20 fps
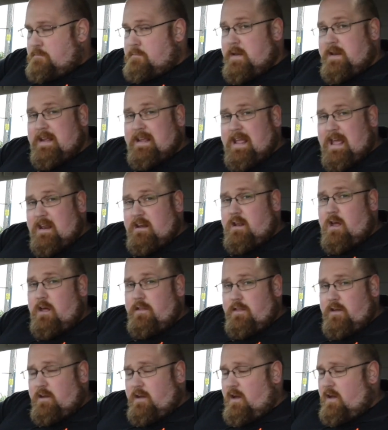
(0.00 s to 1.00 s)
But again,
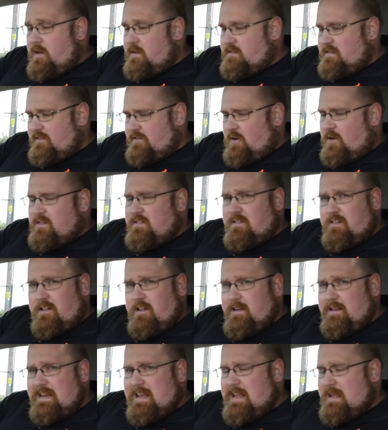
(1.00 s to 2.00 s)
other cars have got
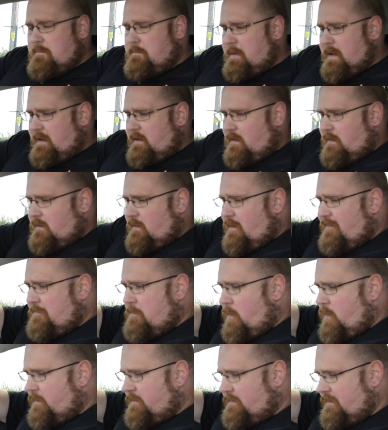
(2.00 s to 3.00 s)
slightly bigger
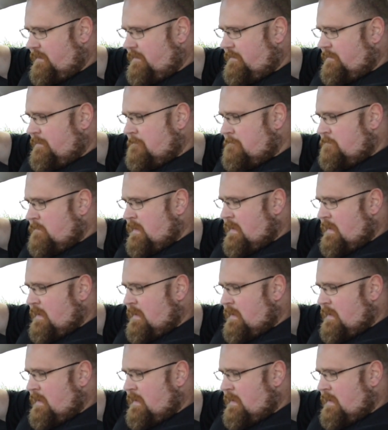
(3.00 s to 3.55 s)
glove boxes.